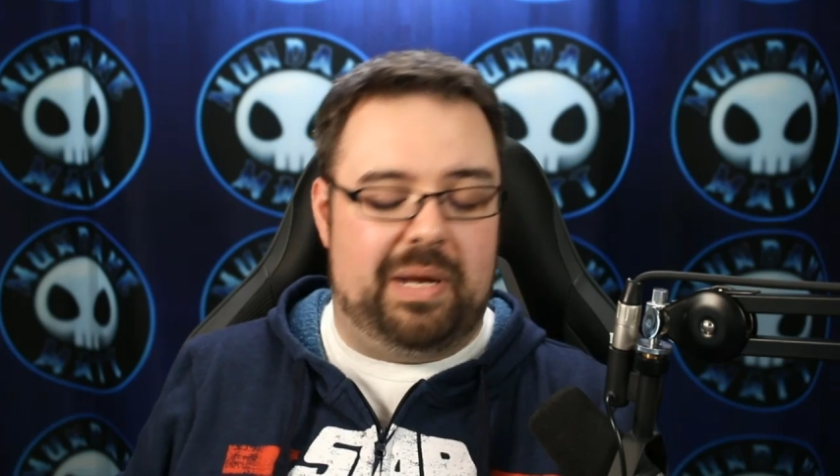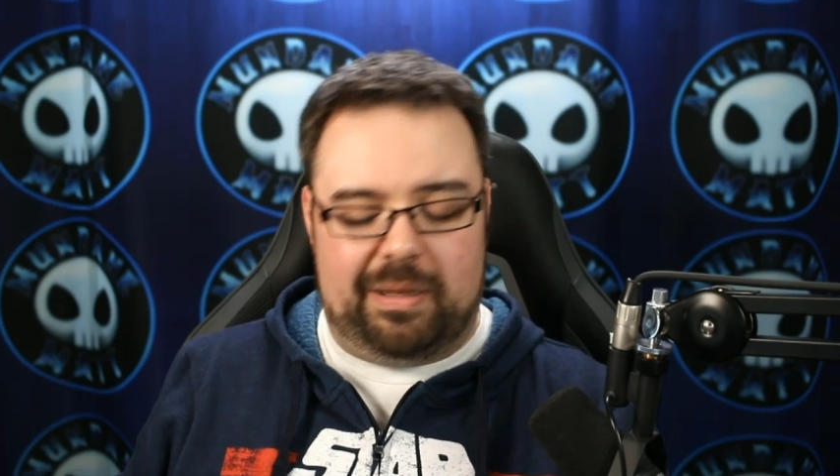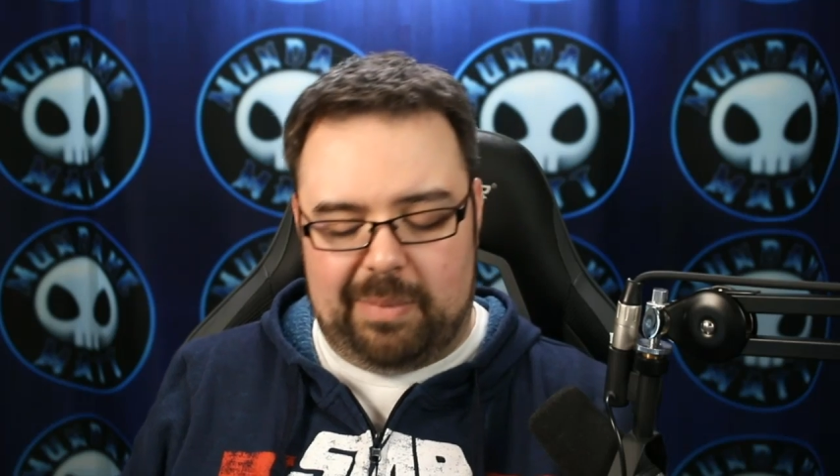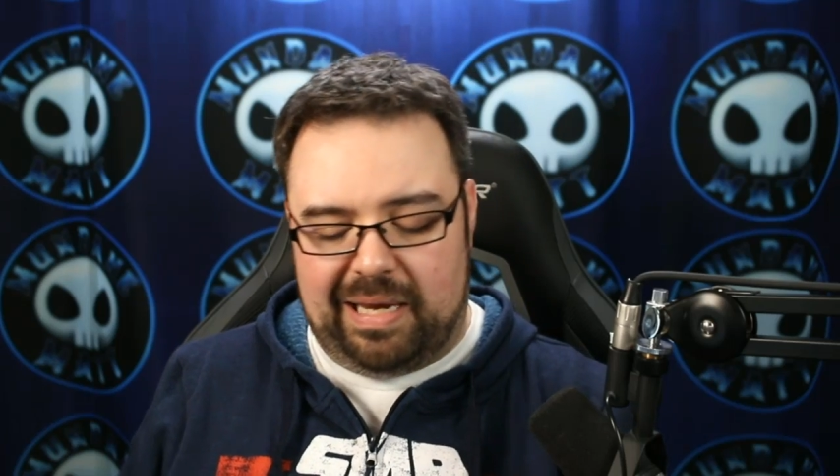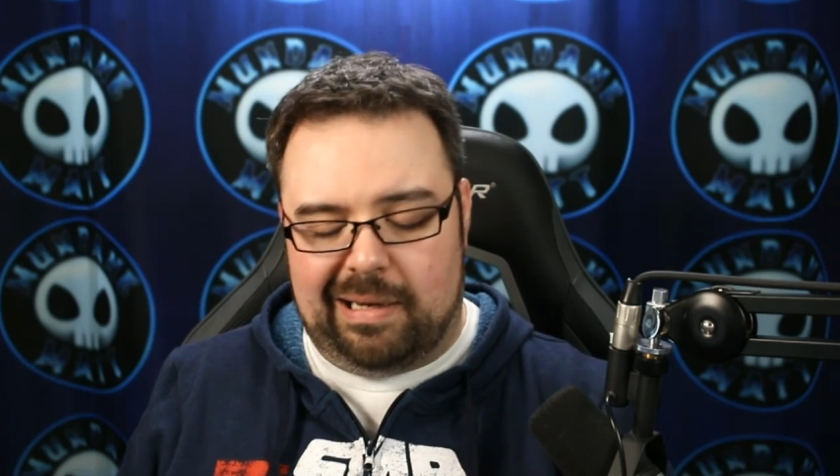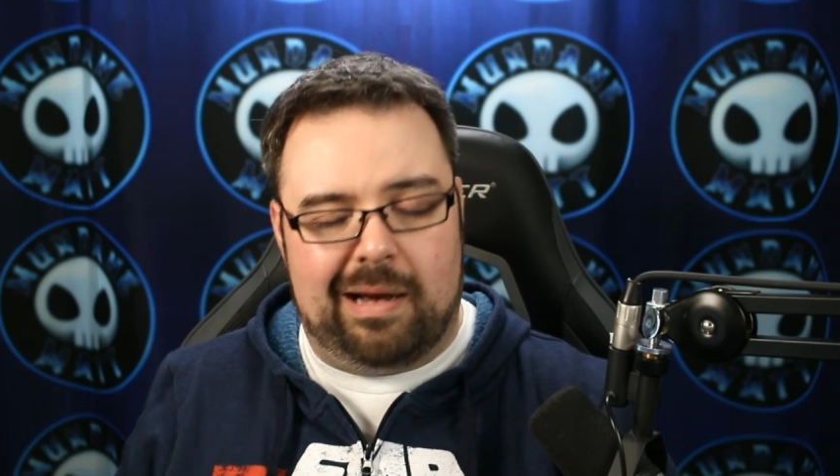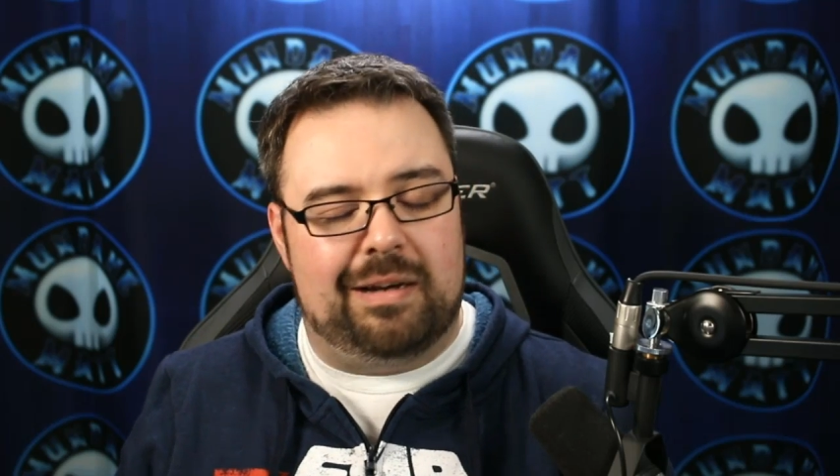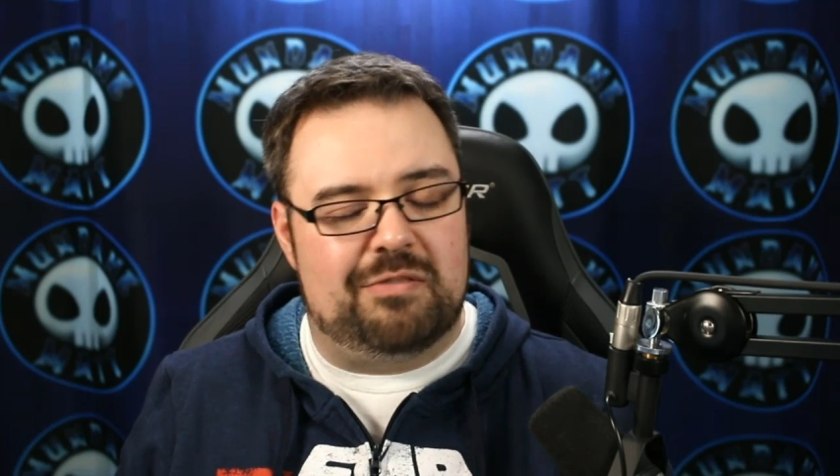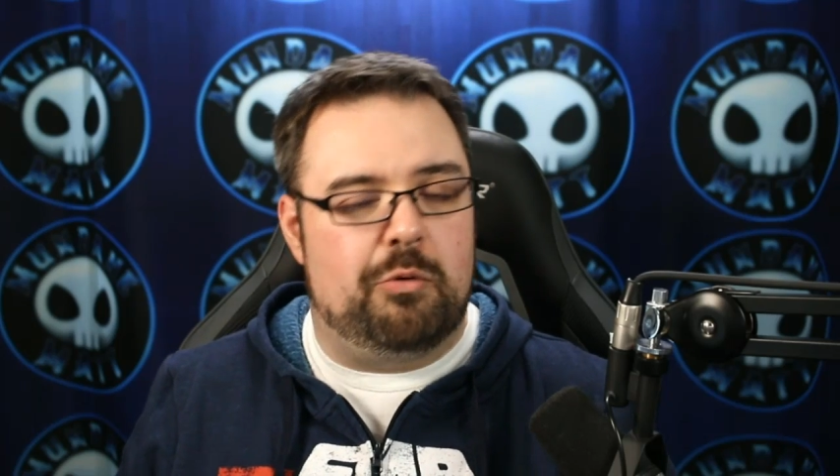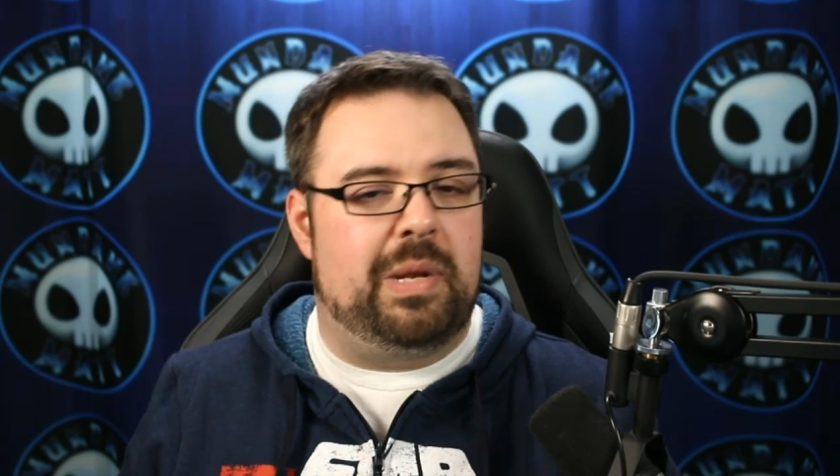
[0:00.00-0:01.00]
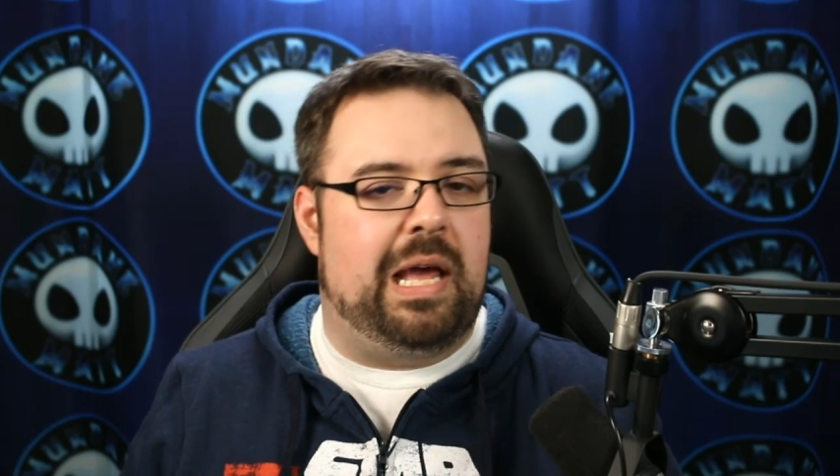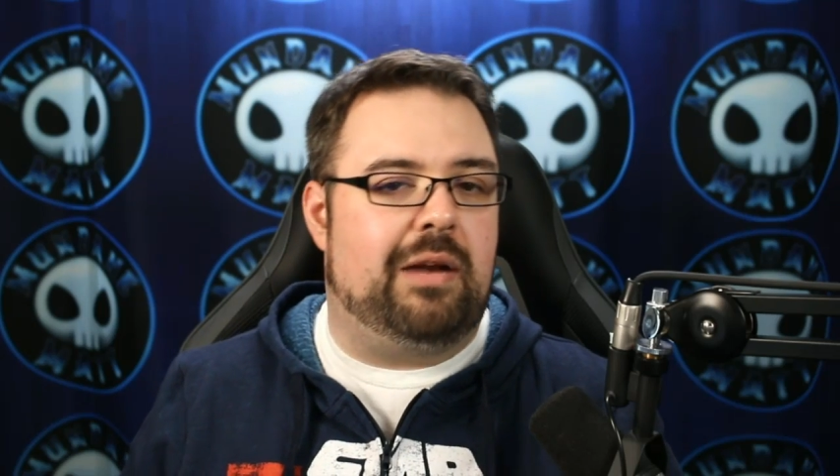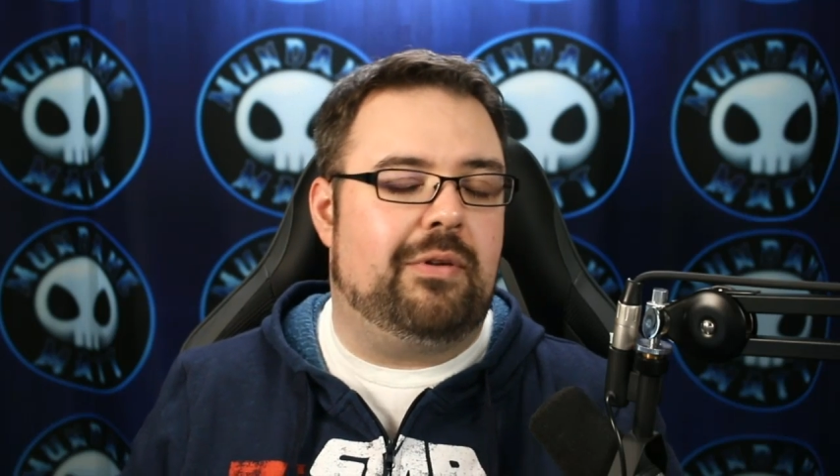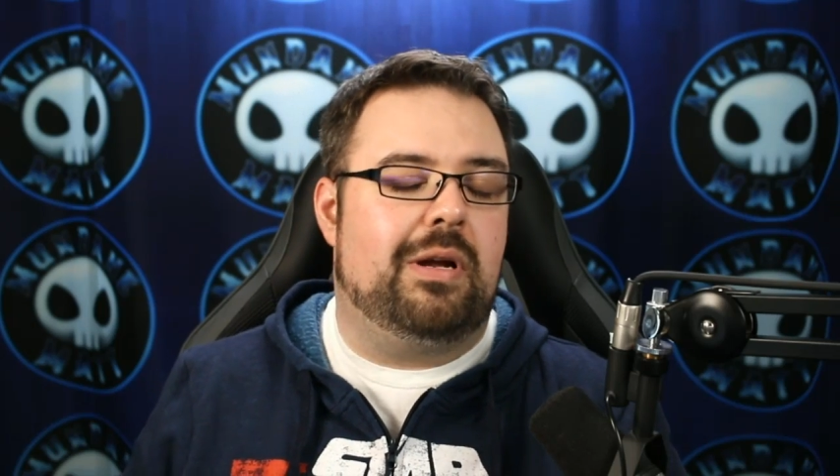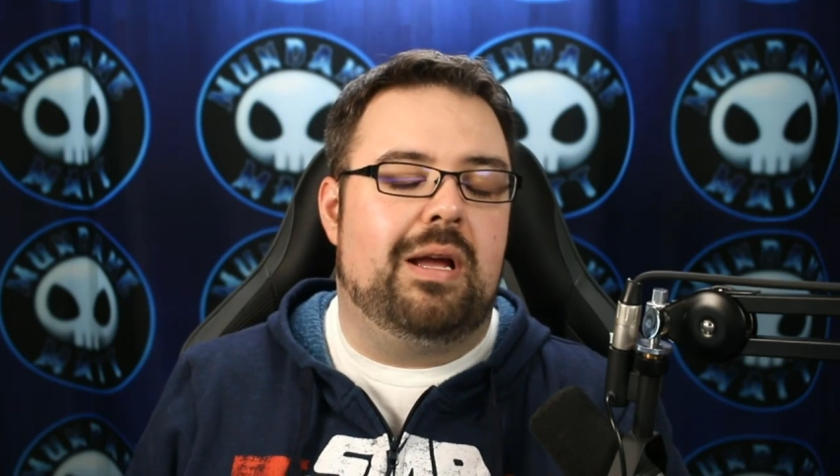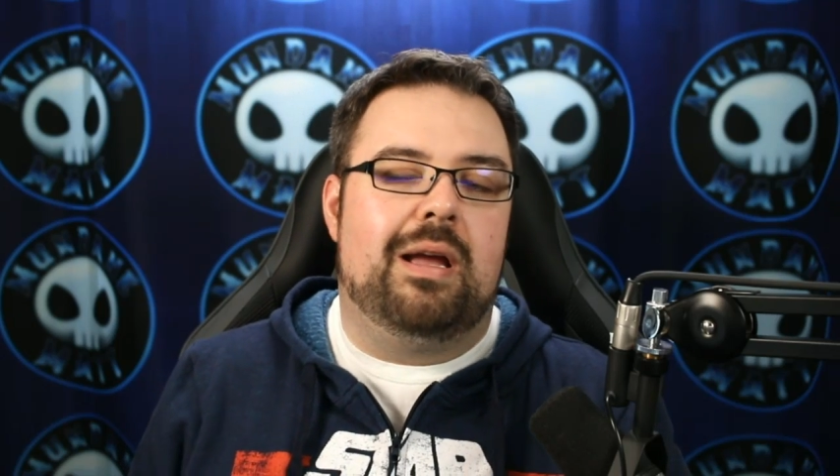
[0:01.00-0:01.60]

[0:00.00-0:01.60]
make an honest woman out of her.